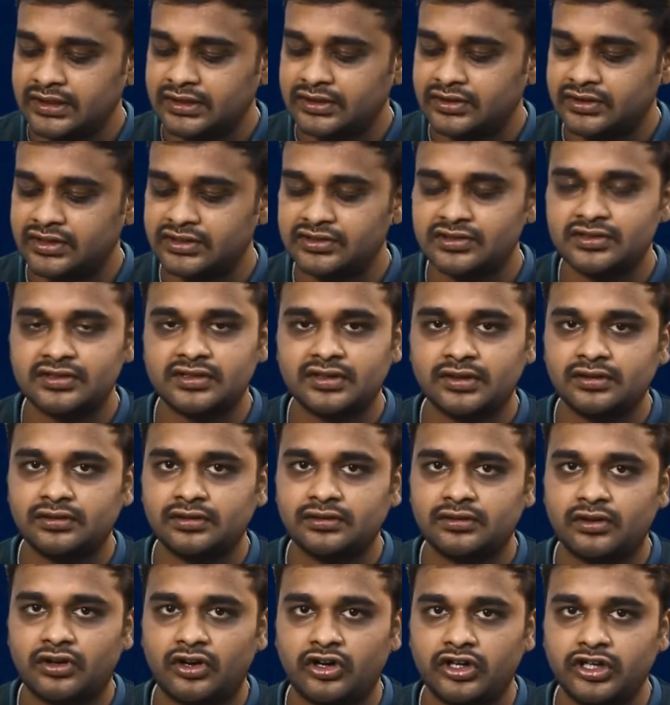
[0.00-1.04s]
This is a
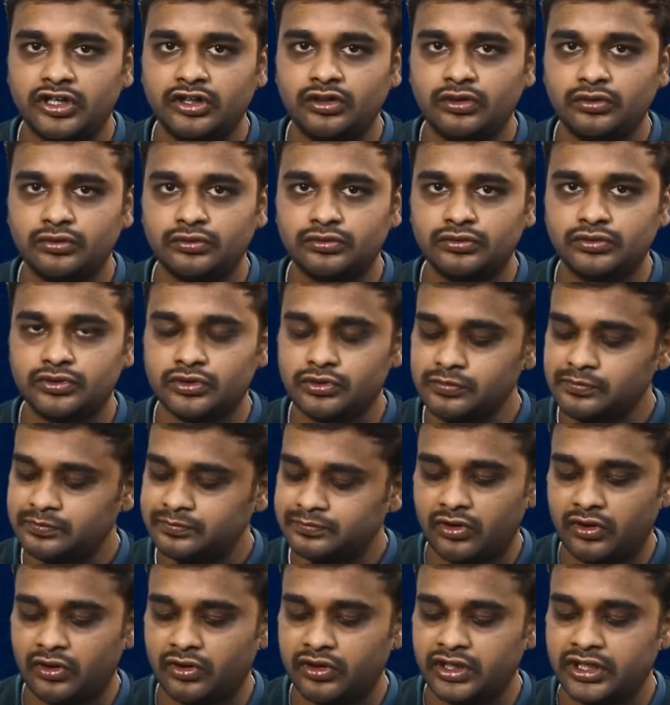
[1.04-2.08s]
Arduino Uno,
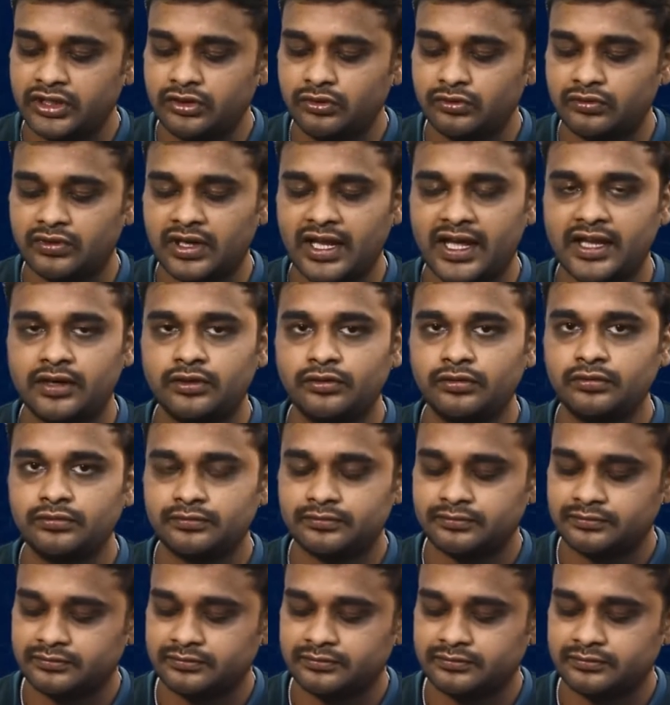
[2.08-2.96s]
Arduino Nano,